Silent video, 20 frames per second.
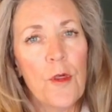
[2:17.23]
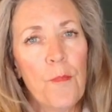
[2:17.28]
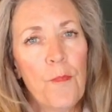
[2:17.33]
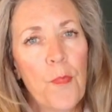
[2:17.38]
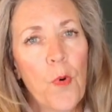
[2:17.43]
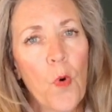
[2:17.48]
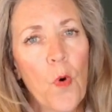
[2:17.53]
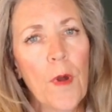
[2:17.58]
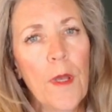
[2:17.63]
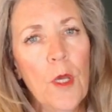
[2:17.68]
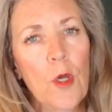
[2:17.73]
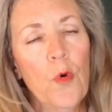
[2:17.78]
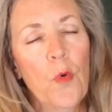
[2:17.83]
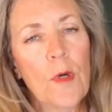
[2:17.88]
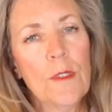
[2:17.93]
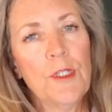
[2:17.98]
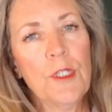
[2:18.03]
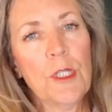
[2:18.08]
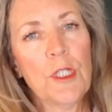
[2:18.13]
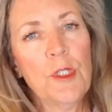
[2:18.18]
the boy
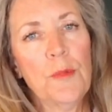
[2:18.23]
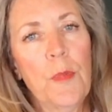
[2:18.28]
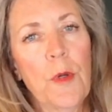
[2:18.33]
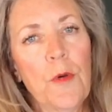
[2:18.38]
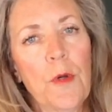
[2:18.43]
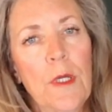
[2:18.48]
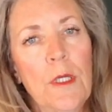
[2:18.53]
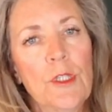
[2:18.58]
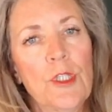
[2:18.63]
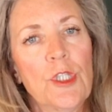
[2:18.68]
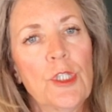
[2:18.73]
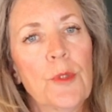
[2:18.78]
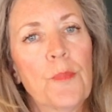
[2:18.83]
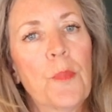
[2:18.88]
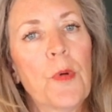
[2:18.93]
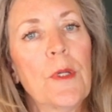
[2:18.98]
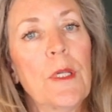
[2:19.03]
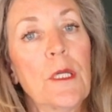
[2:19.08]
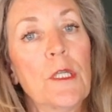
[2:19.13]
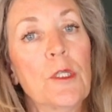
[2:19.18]
who has
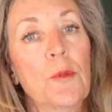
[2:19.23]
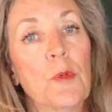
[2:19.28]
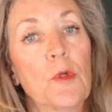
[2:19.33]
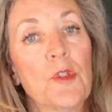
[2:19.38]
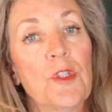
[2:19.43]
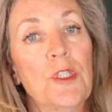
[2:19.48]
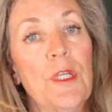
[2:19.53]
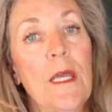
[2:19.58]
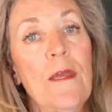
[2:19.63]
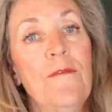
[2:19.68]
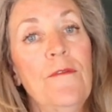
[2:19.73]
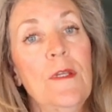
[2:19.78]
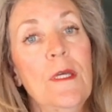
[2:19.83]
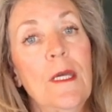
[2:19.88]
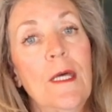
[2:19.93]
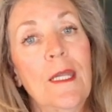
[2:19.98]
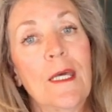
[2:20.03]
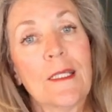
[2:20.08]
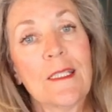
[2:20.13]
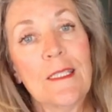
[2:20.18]
experienced predictable
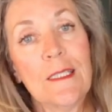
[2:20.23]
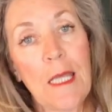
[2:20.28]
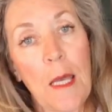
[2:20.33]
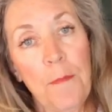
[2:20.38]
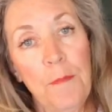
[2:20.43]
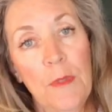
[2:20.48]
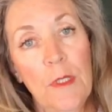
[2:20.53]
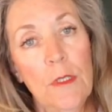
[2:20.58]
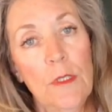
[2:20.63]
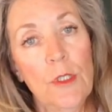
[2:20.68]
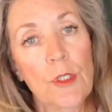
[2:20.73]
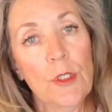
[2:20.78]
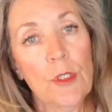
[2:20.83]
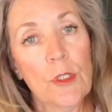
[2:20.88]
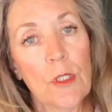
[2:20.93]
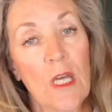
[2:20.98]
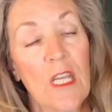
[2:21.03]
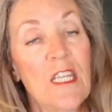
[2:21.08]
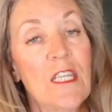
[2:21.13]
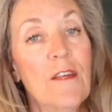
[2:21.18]
safety and
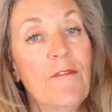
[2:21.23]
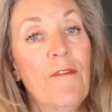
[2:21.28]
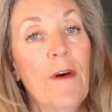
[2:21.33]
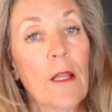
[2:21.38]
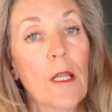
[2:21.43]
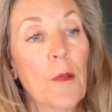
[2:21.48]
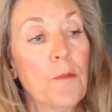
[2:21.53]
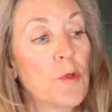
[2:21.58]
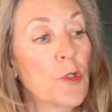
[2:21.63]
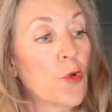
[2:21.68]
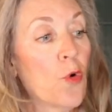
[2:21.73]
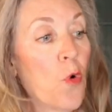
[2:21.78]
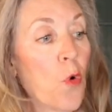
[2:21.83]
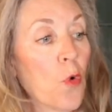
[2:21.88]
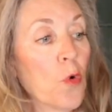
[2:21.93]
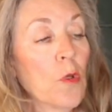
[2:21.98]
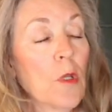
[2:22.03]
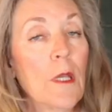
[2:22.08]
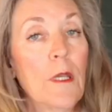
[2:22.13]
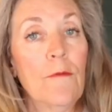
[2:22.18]
acceptance and developed
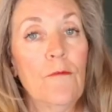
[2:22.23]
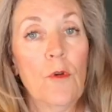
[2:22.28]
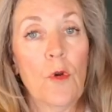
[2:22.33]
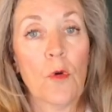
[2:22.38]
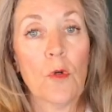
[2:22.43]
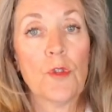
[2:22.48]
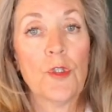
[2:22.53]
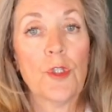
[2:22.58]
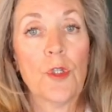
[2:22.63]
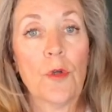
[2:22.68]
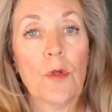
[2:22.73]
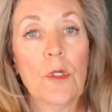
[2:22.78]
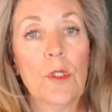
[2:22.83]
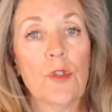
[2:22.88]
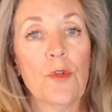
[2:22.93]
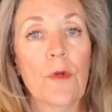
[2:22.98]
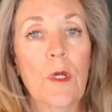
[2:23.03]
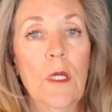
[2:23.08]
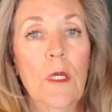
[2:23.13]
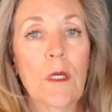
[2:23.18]
correlative neural
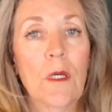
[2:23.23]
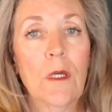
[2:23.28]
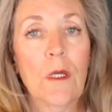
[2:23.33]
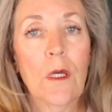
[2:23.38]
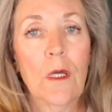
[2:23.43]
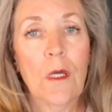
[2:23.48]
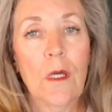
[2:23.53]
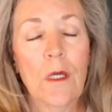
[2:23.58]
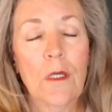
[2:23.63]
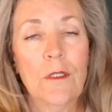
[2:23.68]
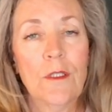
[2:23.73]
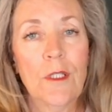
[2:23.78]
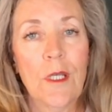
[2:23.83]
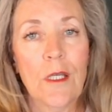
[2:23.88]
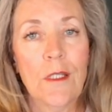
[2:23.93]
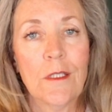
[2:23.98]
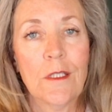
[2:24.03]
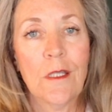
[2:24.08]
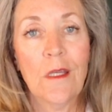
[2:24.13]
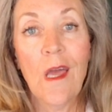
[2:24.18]
circuitry
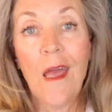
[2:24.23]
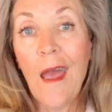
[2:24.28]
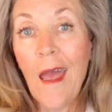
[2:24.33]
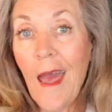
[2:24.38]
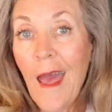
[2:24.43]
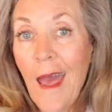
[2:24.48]
says,